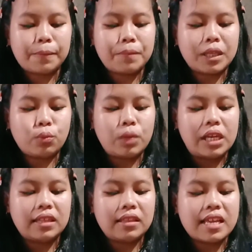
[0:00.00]

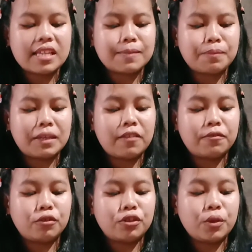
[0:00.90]
between these
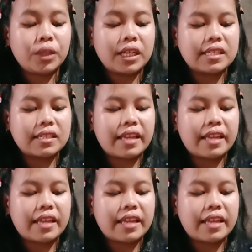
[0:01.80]
meaningful units